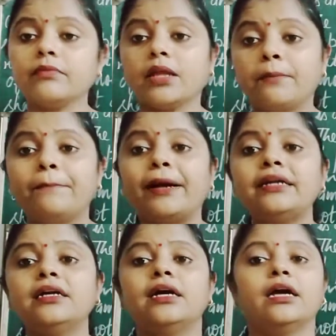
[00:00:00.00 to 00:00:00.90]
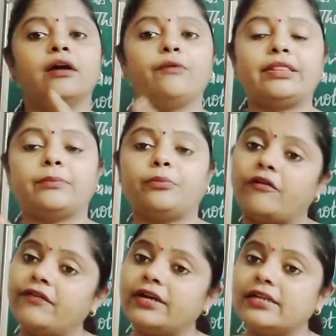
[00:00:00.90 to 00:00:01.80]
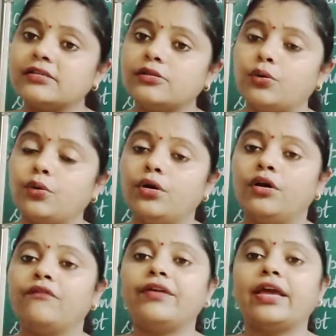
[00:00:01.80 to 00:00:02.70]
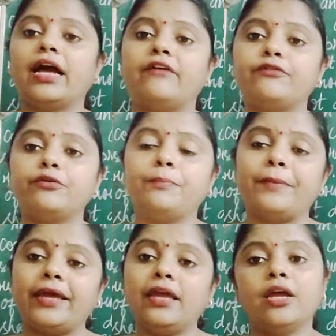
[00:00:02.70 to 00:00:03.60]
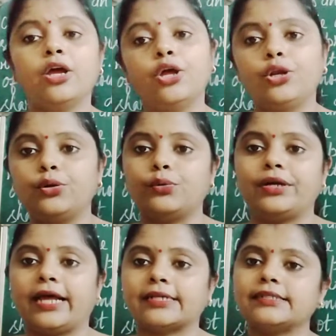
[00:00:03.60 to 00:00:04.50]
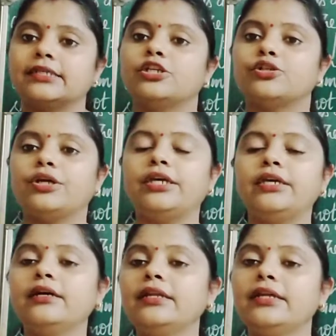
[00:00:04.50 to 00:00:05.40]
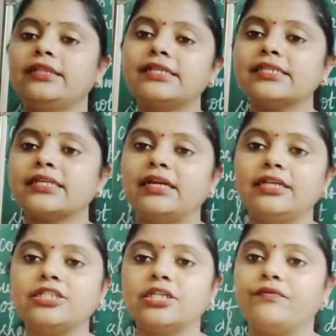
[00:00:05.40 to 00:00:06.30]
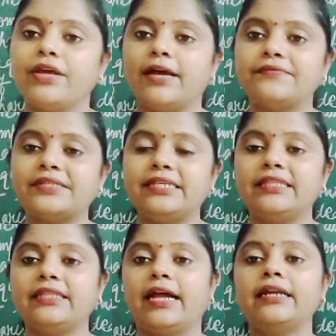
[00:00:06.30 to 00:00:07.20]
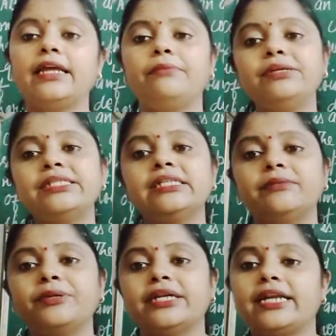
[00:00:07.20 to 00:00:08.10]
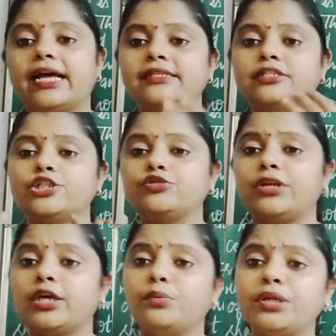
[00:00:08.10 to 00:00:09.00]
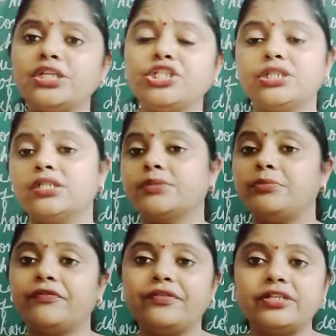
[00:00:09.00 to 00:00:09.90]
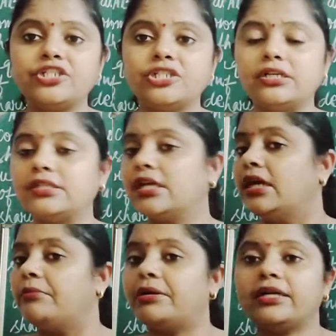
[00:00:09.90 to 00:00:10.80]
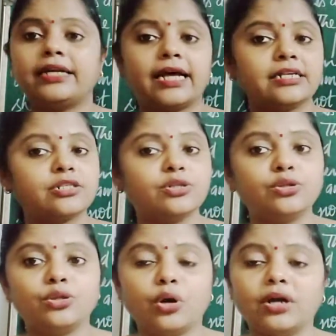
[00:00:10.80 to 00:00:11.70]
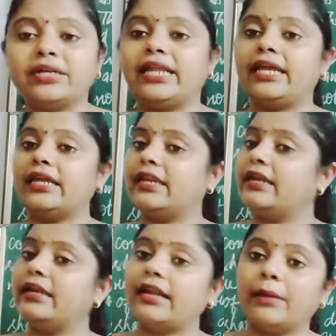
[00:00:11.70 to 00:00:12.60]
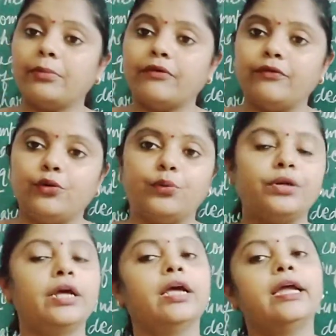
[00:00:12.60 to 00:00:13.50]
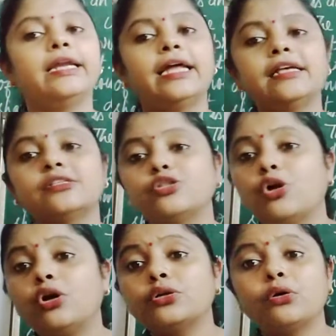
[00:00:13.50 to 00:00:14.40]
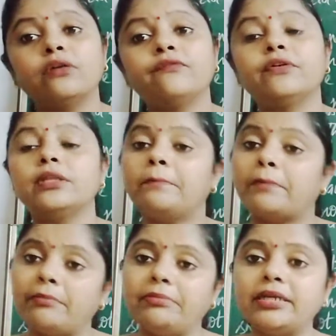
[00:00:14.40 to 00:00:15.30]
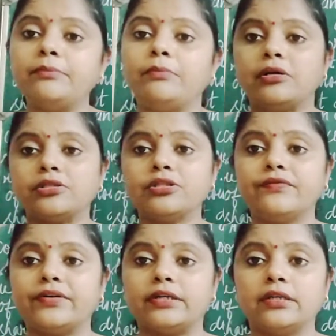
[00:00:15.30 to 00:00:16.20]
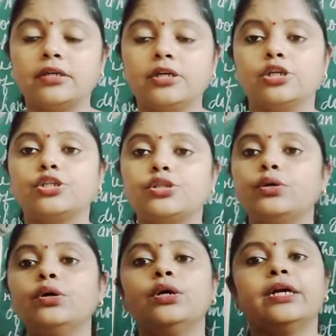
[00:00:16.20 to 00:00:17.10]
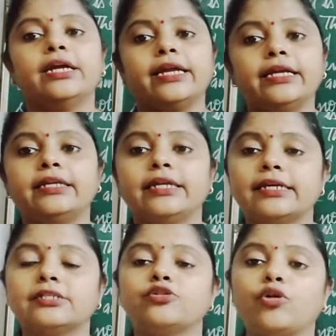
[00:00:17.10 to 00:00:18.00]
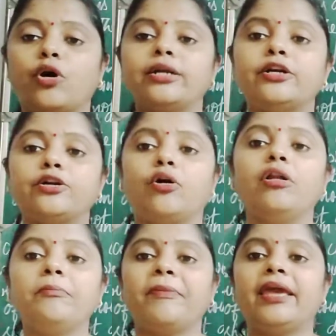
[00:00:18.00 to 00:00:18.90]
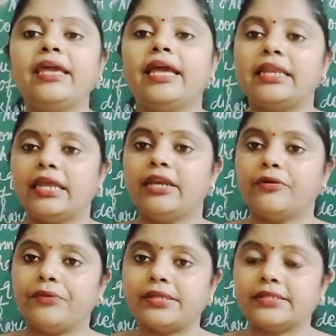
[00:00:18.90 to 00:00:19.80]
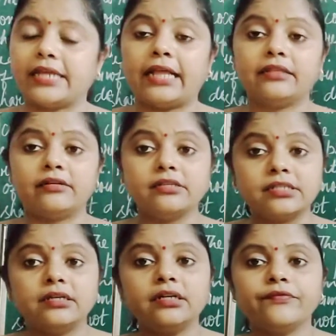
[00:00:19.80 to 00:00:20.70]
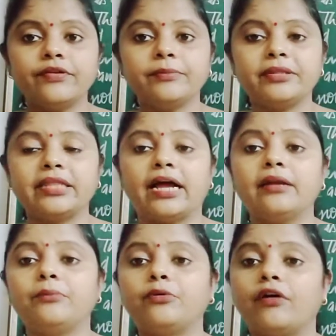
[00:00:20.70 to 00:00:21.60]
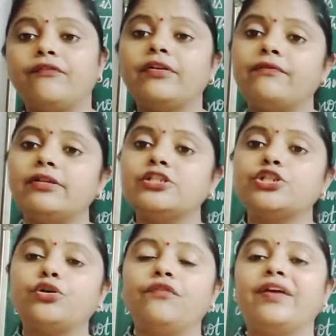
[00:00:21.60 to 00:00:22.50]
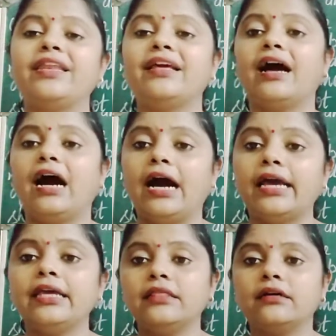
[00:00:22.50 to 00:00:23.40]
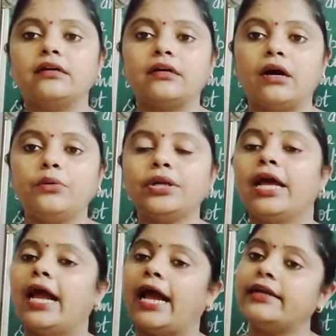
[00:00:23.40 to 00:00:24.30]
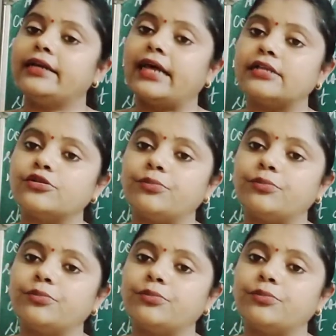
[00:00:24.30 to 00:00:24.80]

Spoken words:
But when the profit is low, we have to pay low tax. So here in this condition, we have seen that ABC Limited has issued equity shares, preference shares, but it has not taken any type of loan. It has not gone for the public deposit even. So it is not at all paying any interest, and the result will be that profit will show very high in the account and it has to